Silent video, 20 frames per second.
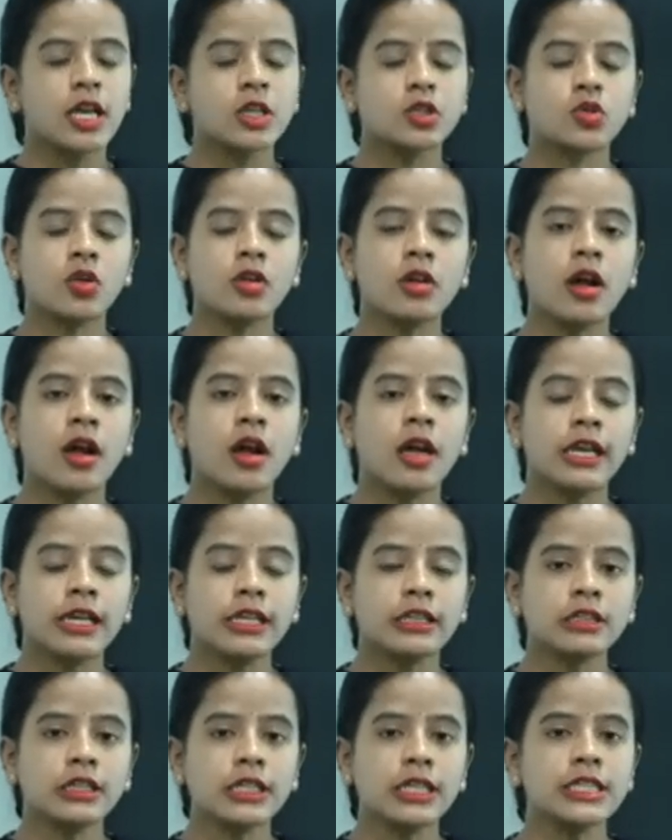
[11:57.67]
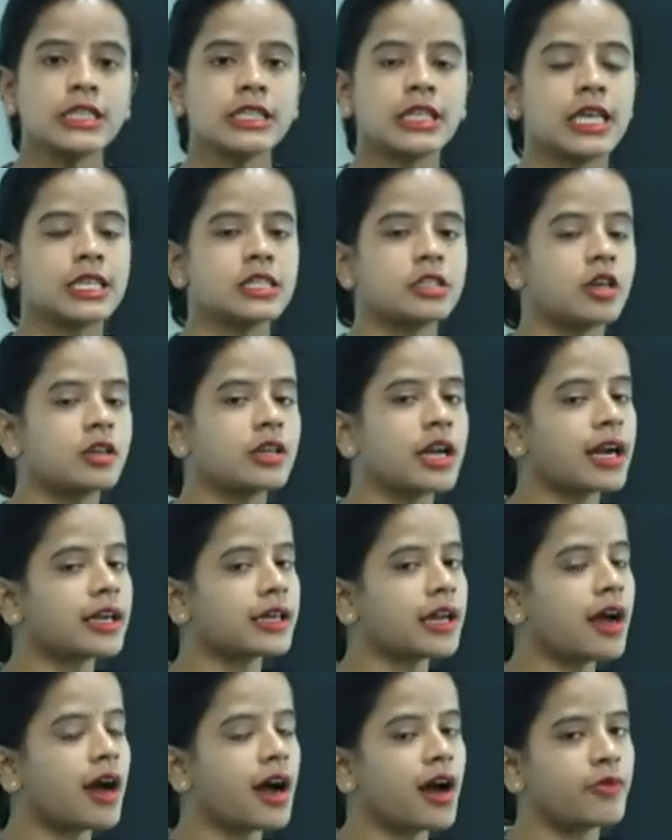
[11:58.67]
So in this case the
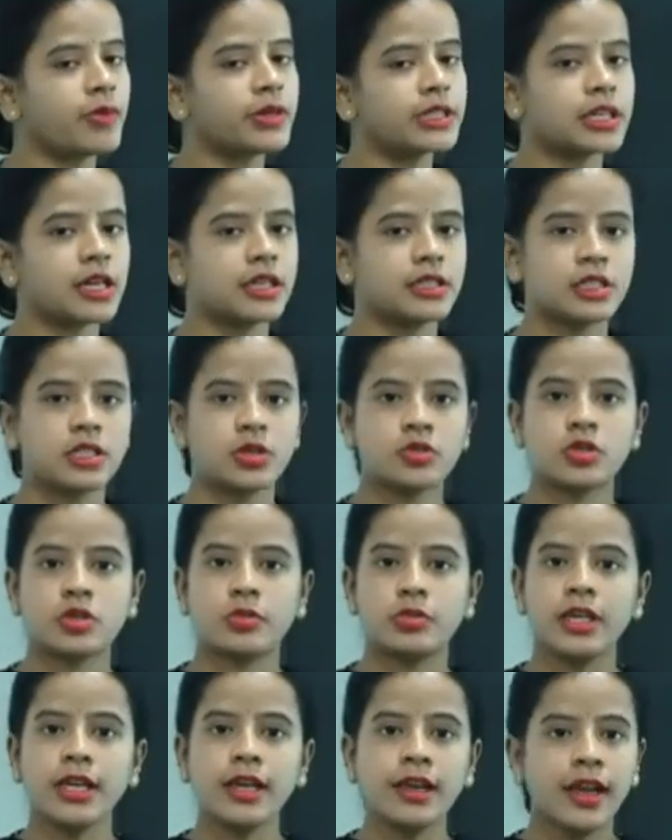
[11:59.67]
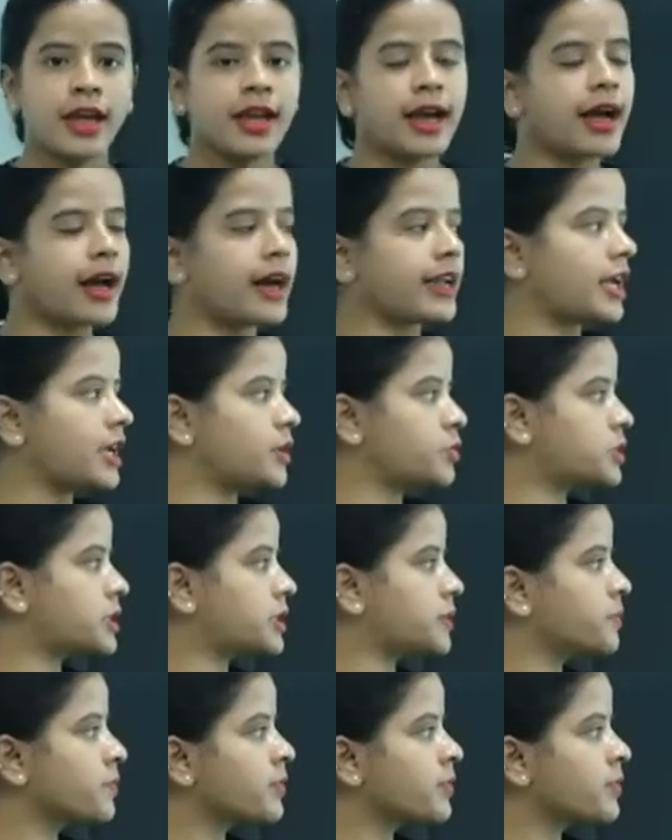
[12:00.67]
data abort concept to be arrives.